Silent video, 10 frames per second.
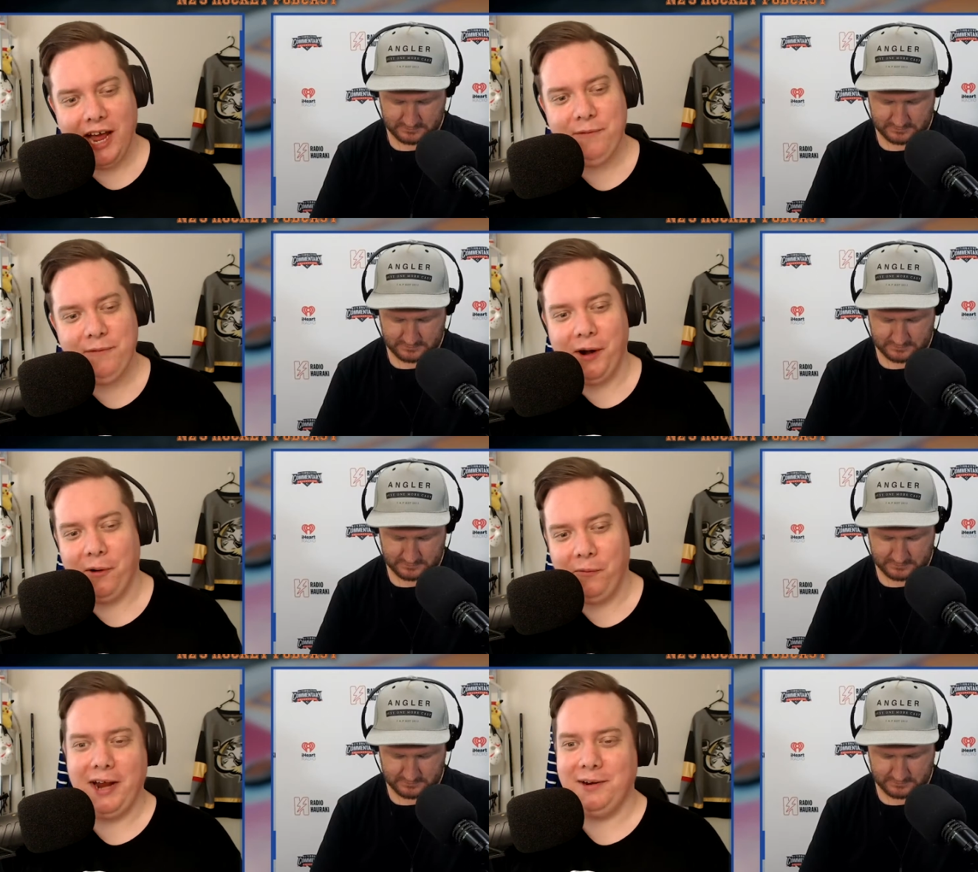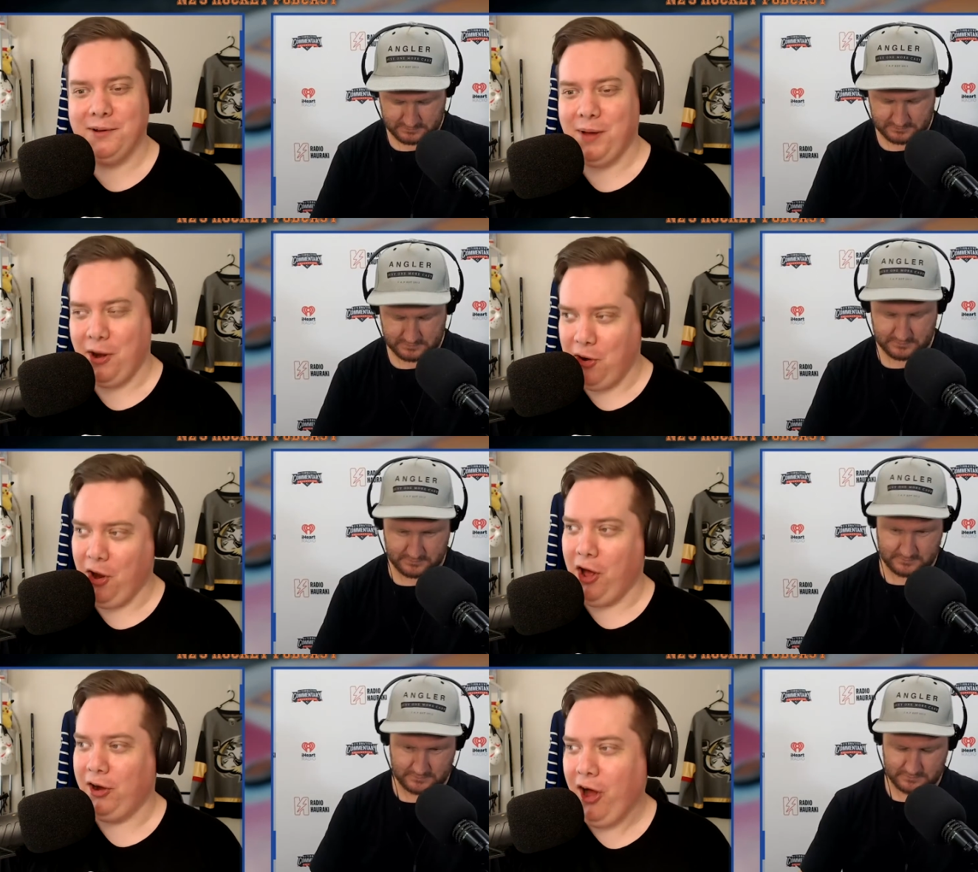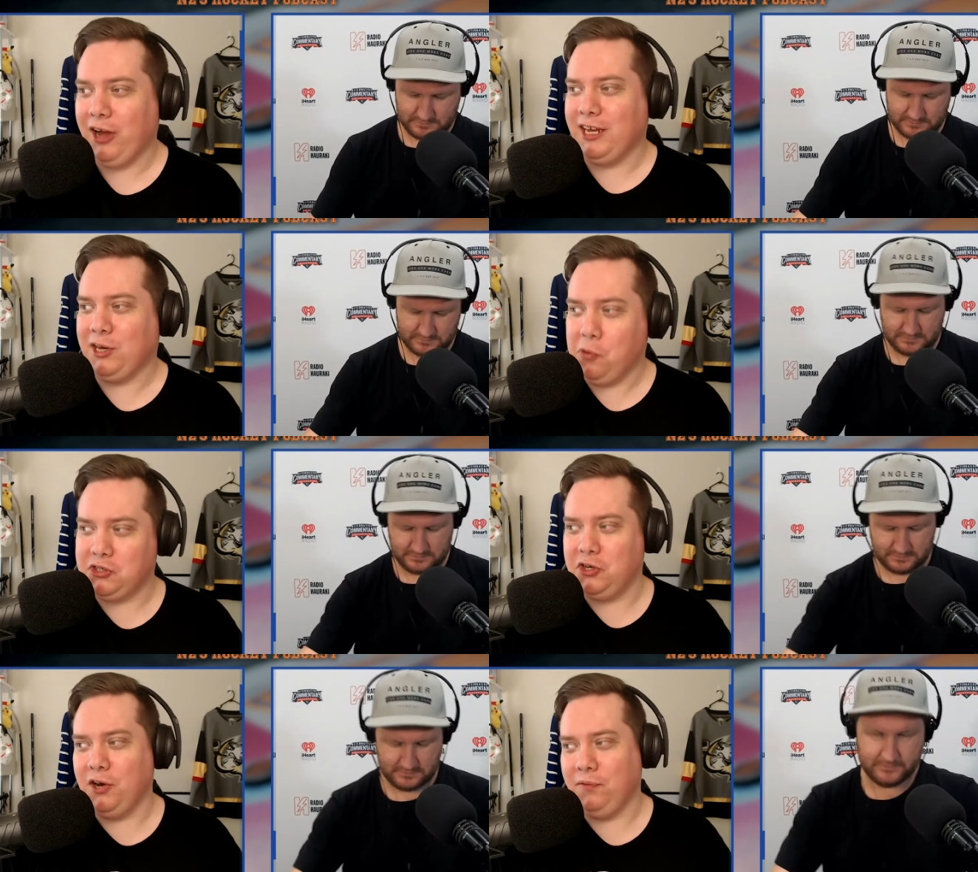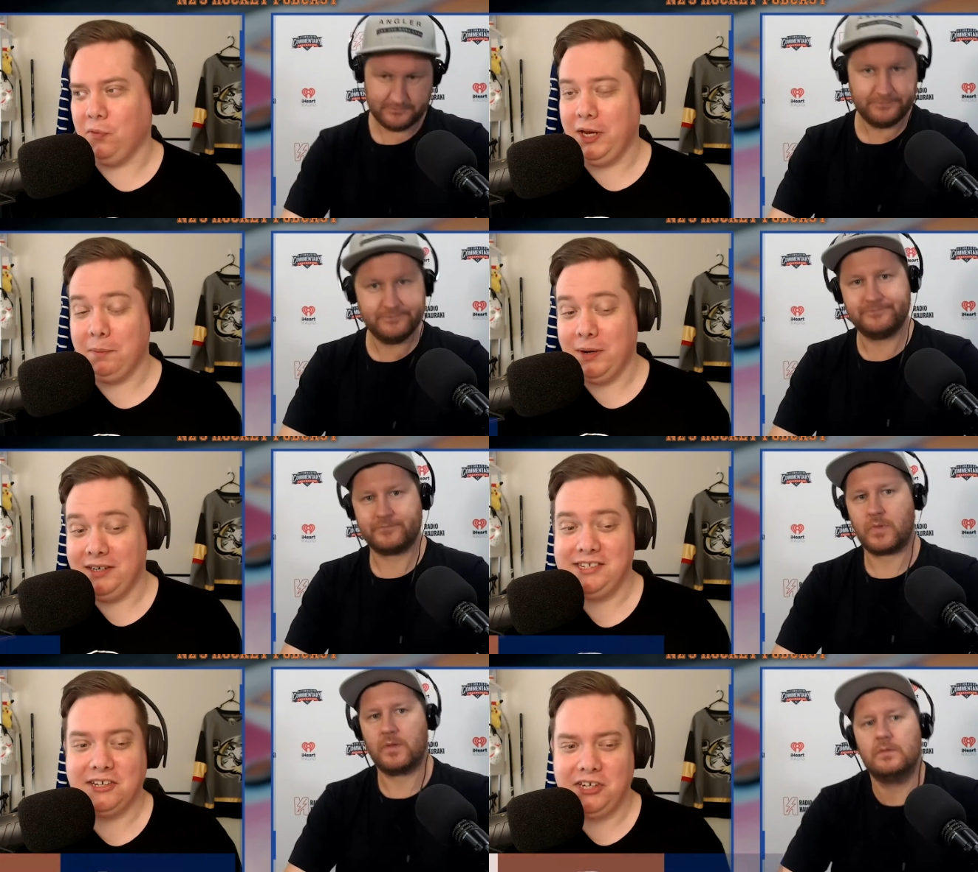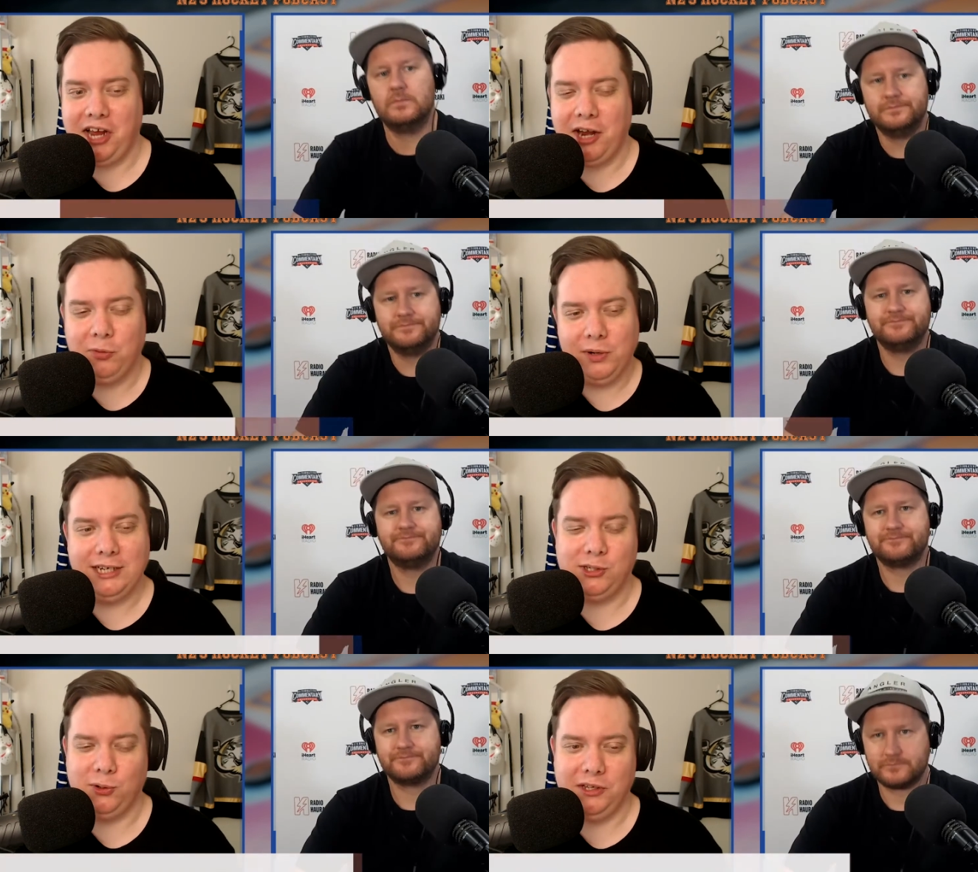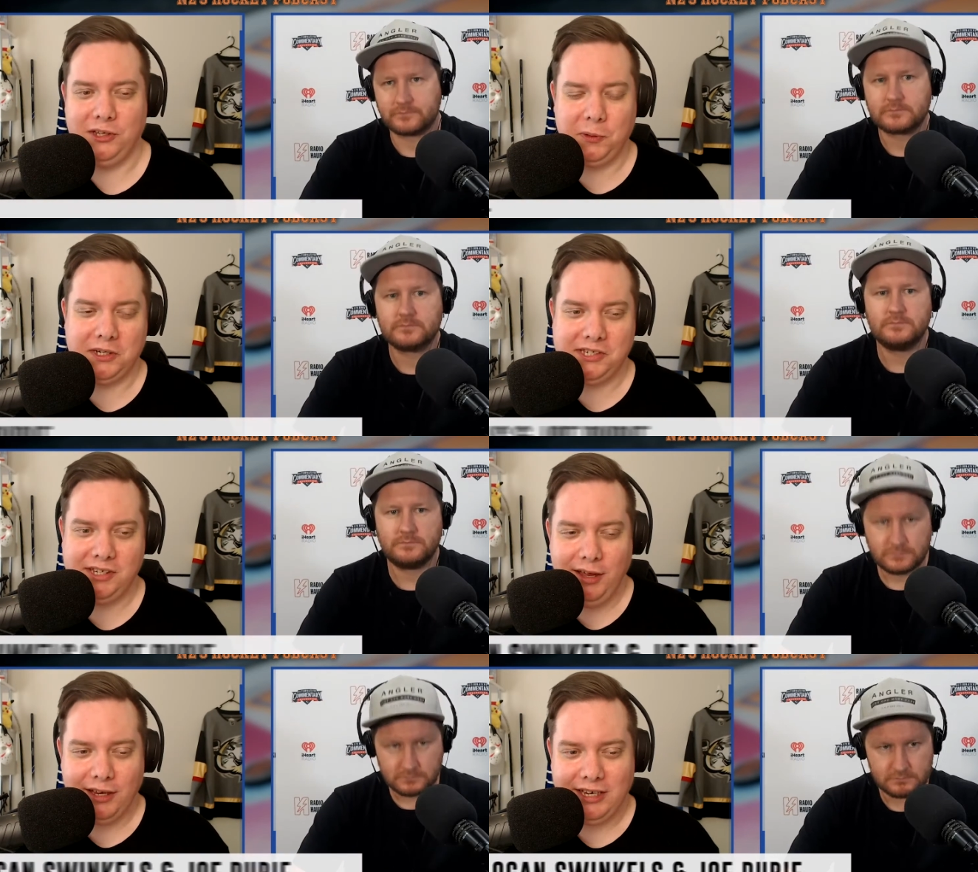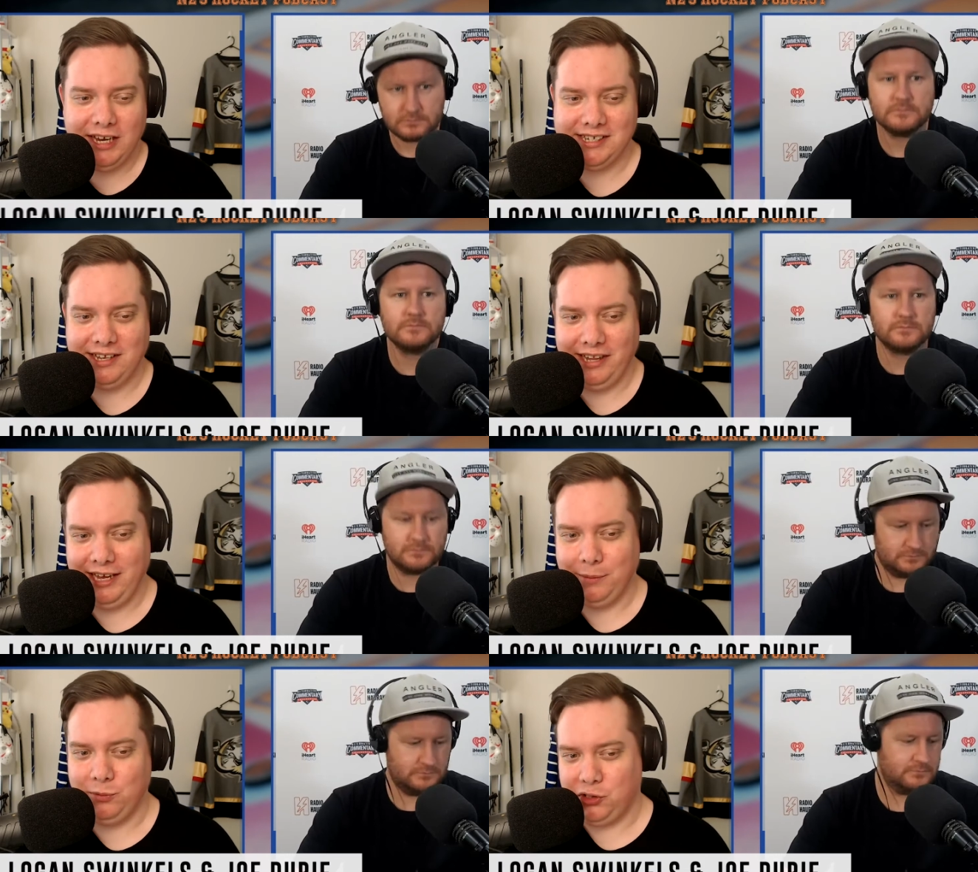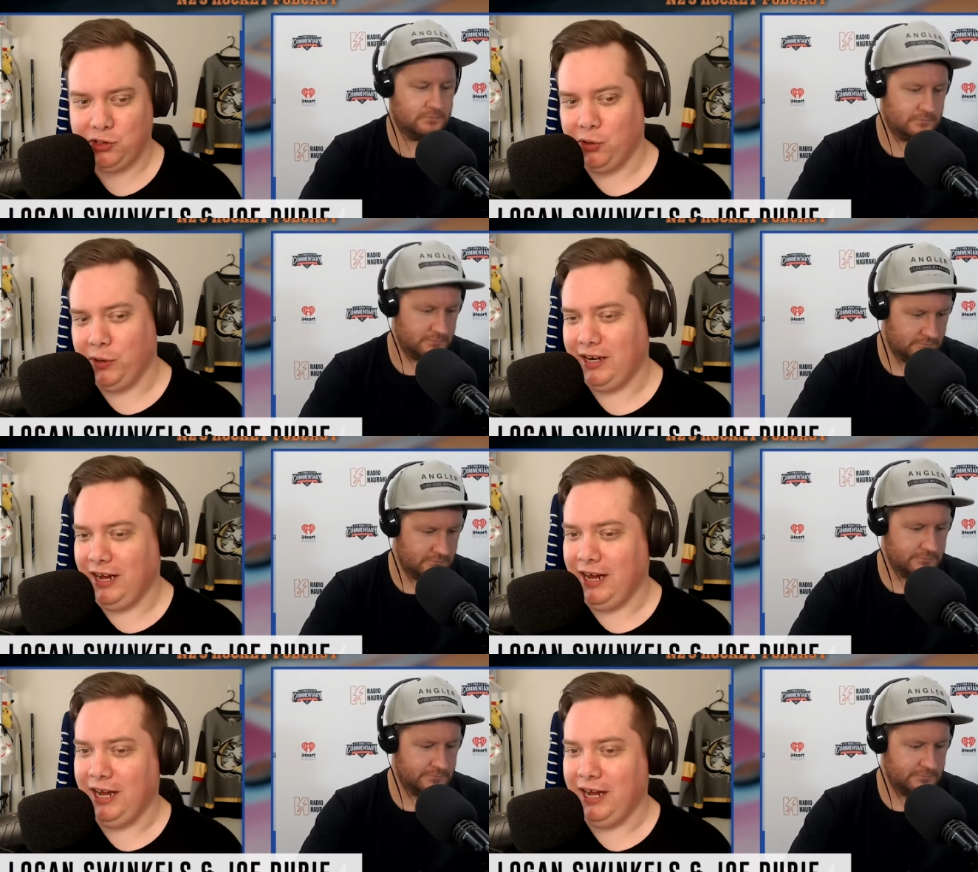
Speaker 1: it's time for our random non-hockey question of the week, but it does actually kind of relate to this week's guest, Liam Stewart.